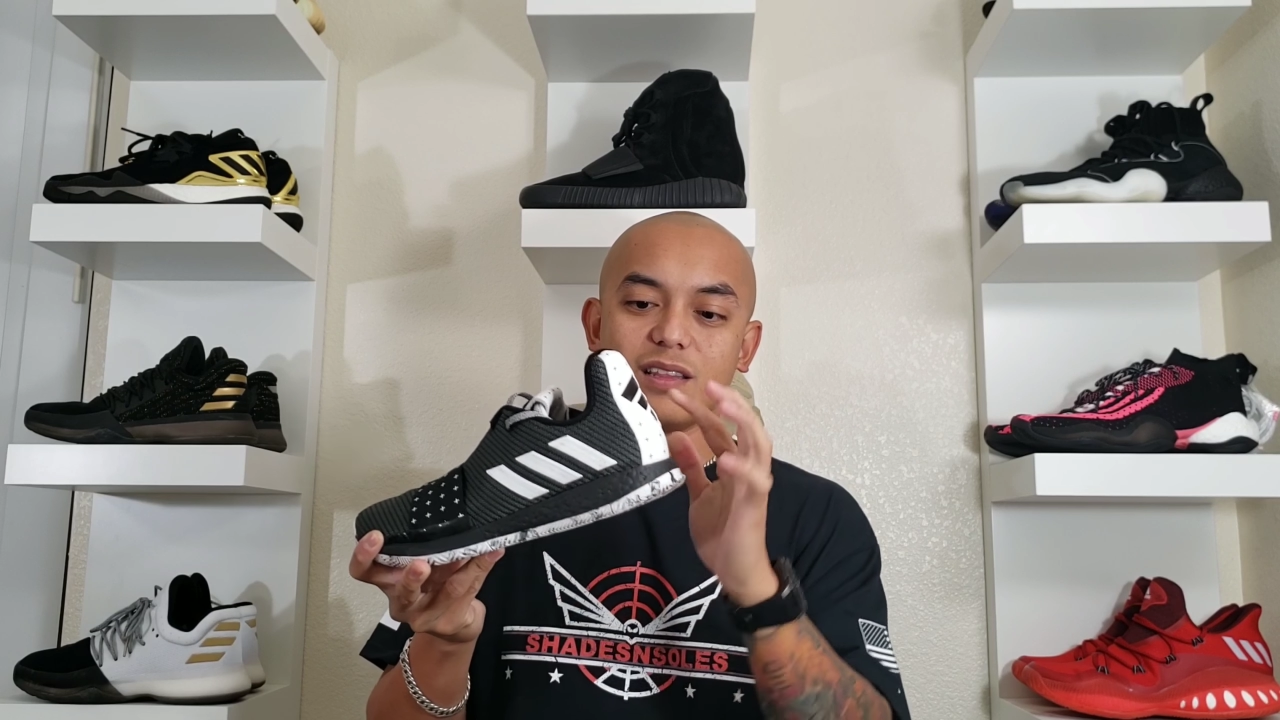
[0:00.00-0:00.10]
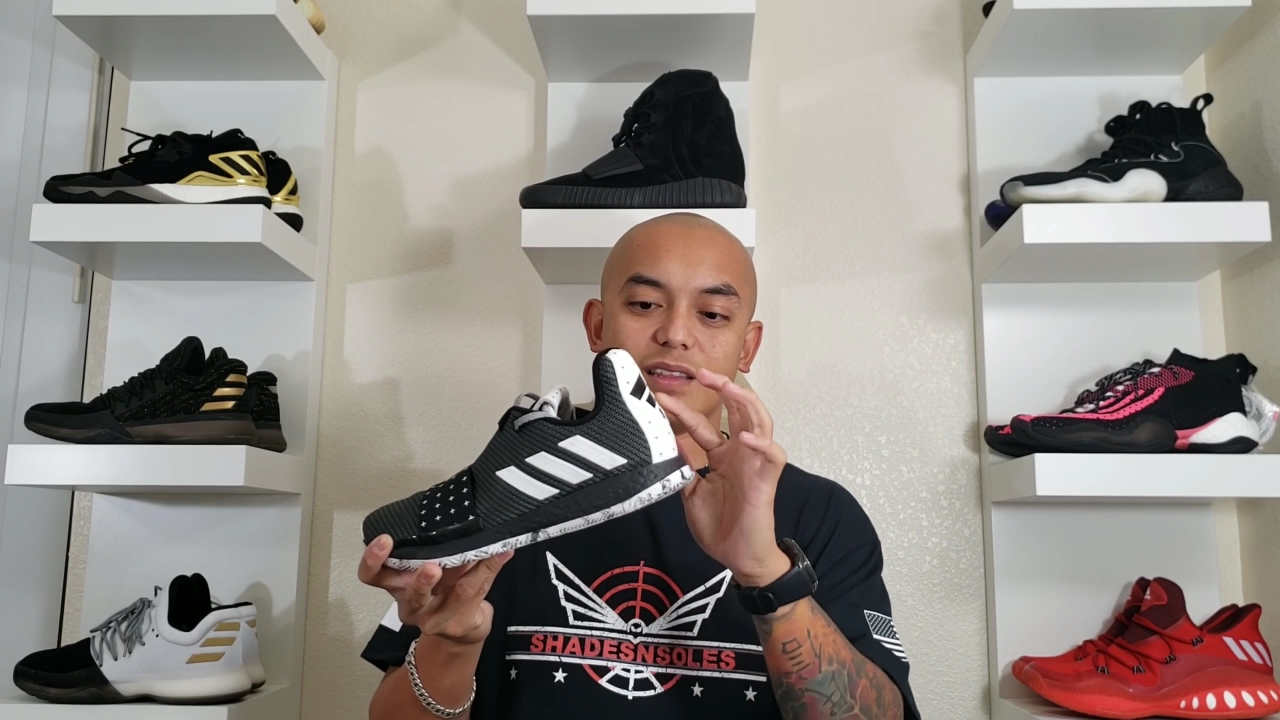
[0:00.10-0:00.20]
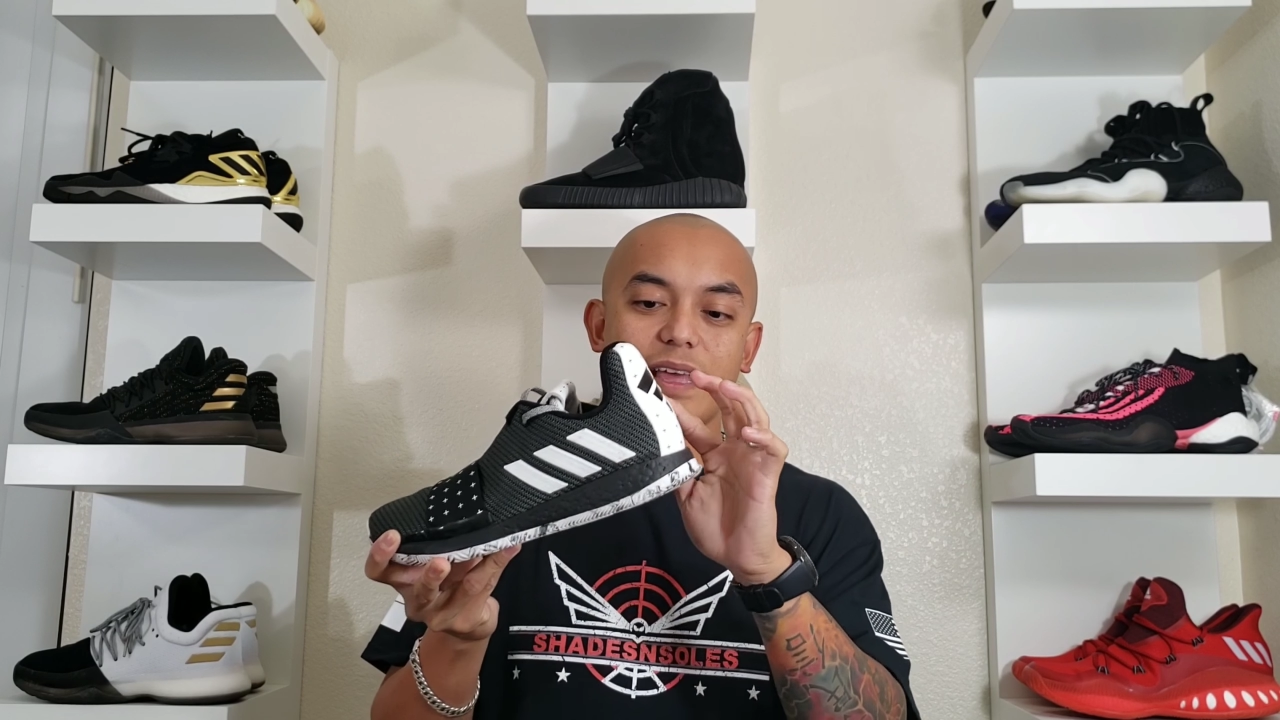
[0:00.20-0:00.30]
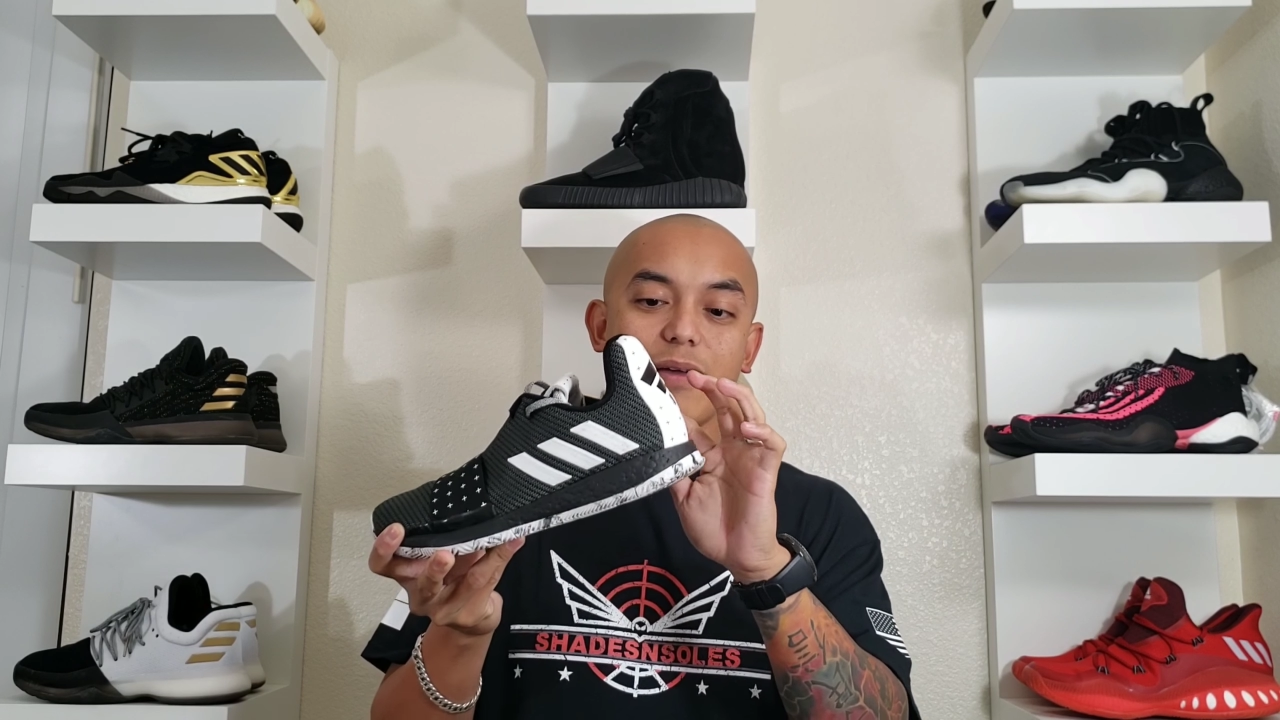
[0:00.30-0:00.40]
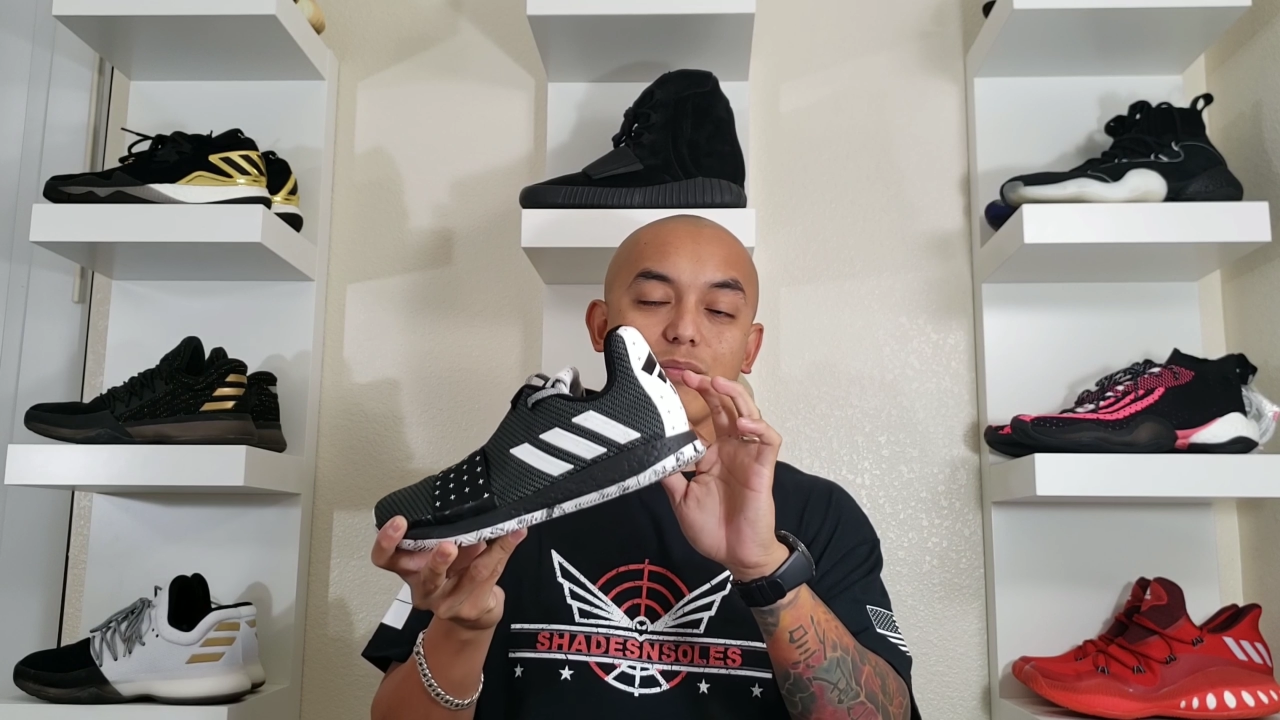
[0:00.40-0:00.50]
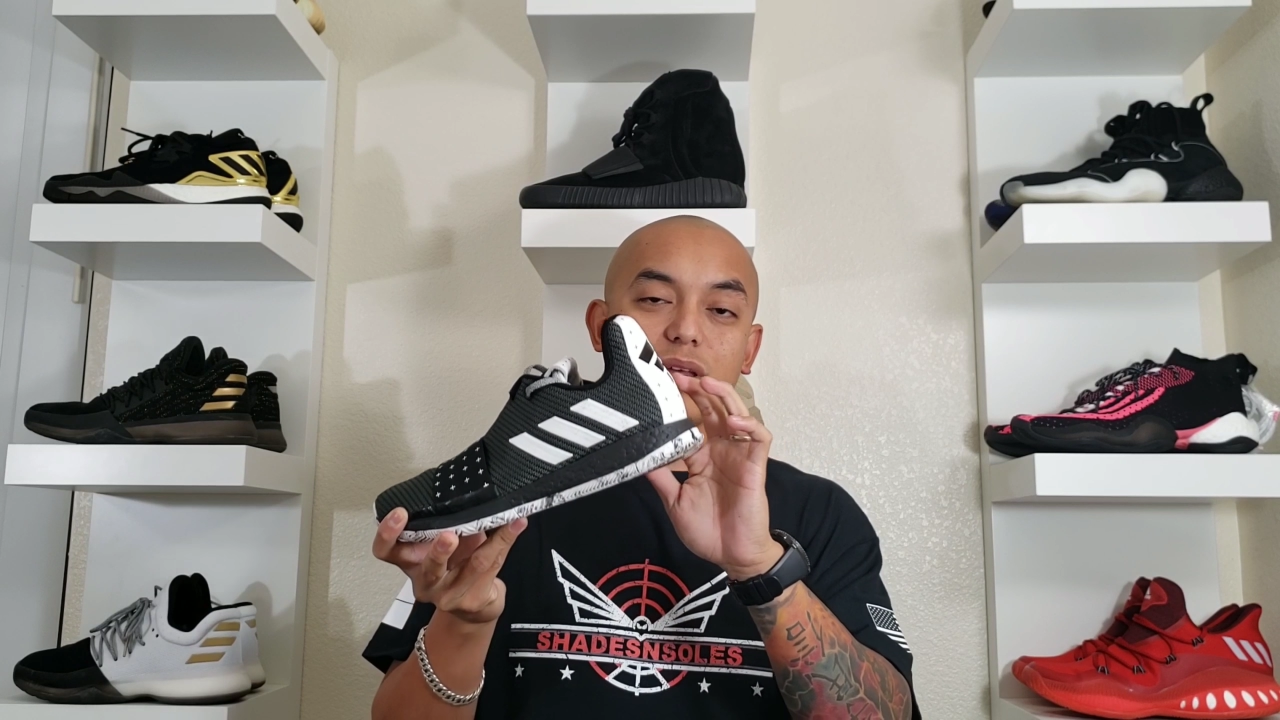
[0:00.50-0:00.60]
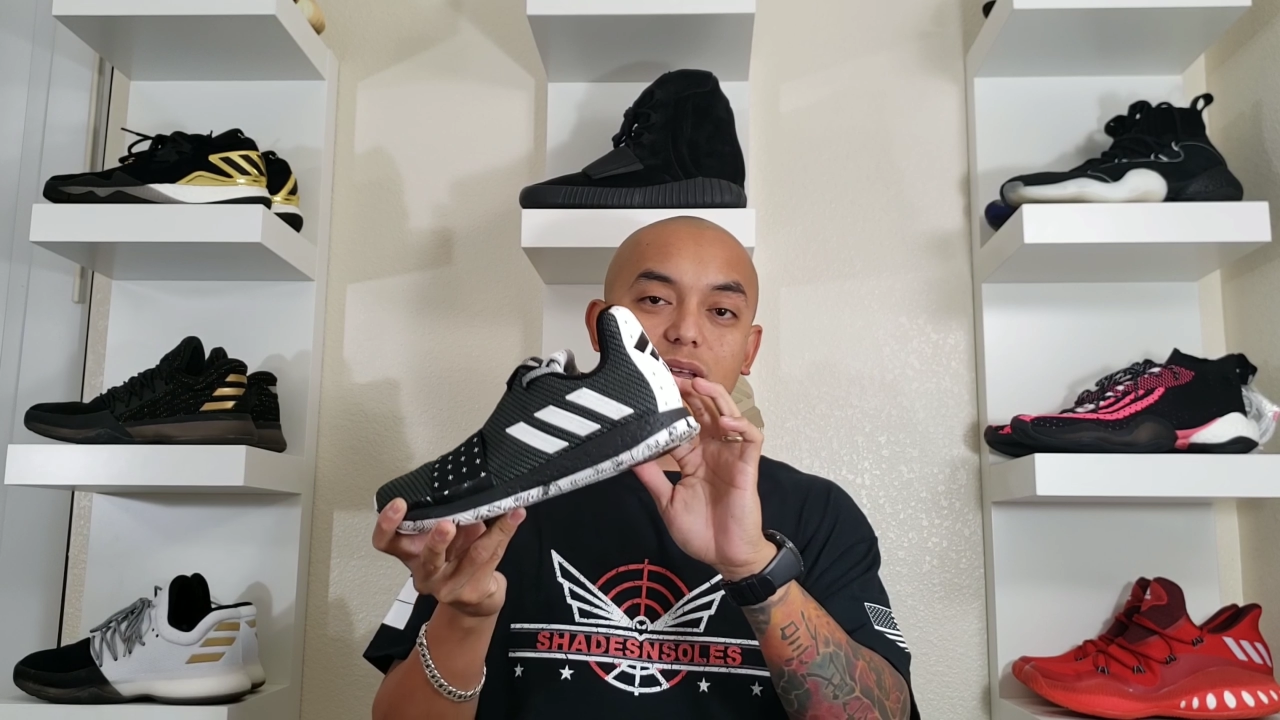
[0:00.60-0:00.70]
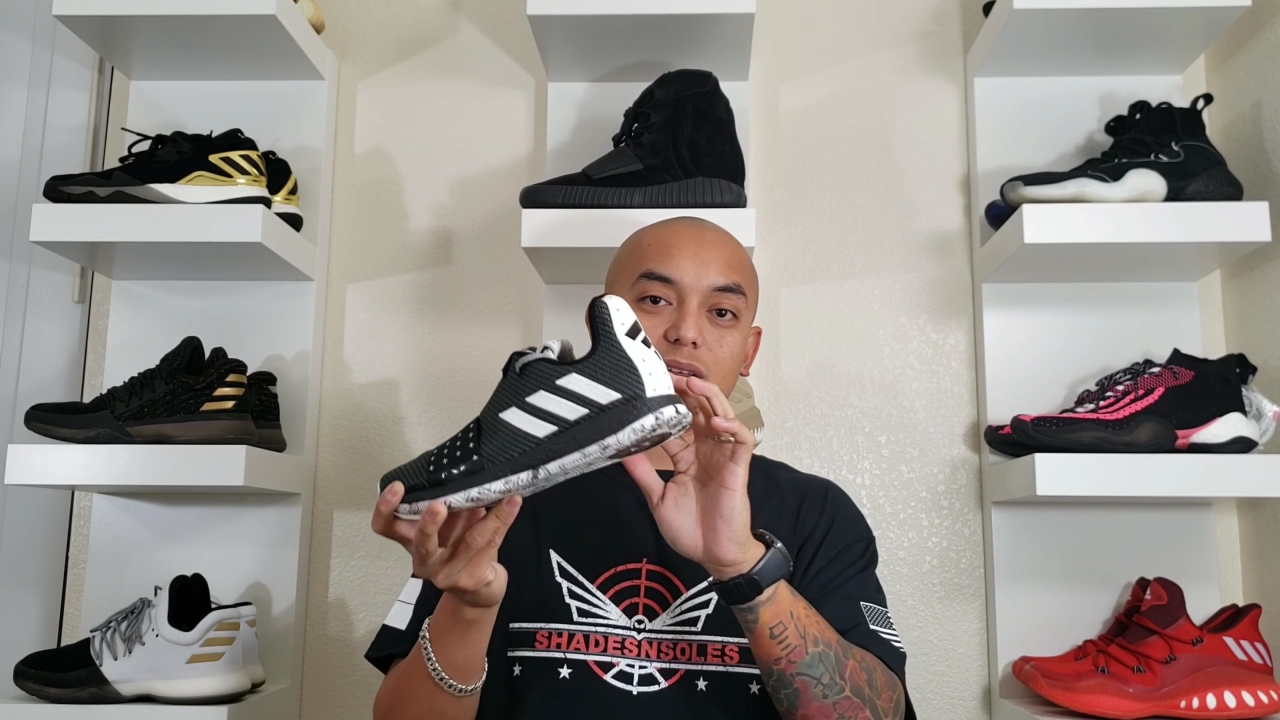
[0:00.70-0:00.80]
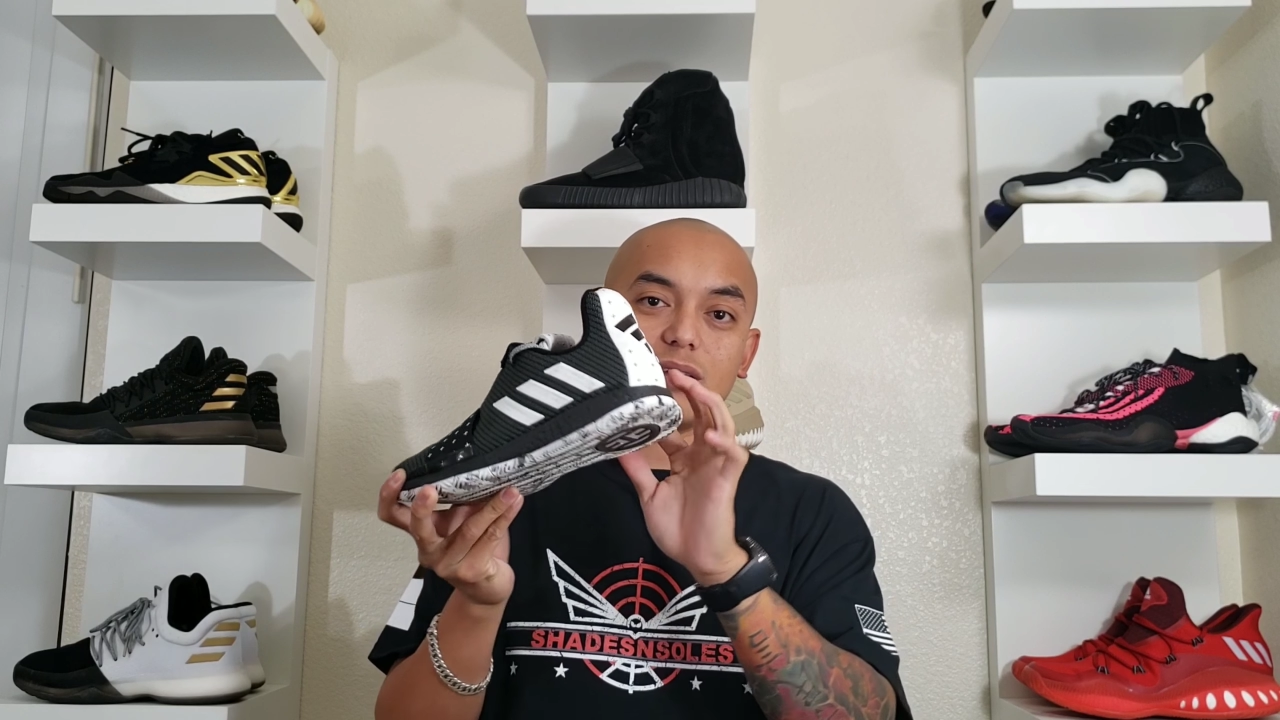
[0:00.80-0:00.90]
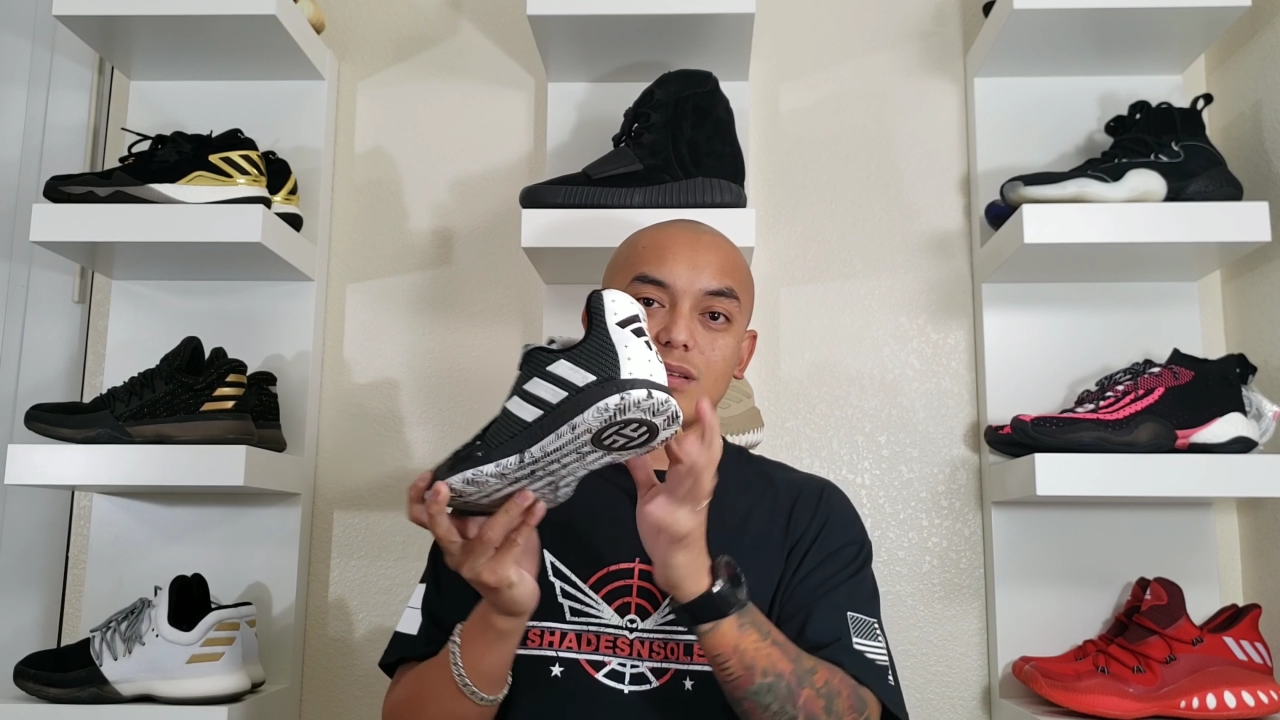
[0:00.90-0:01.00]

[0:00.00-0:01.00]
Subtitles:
that big.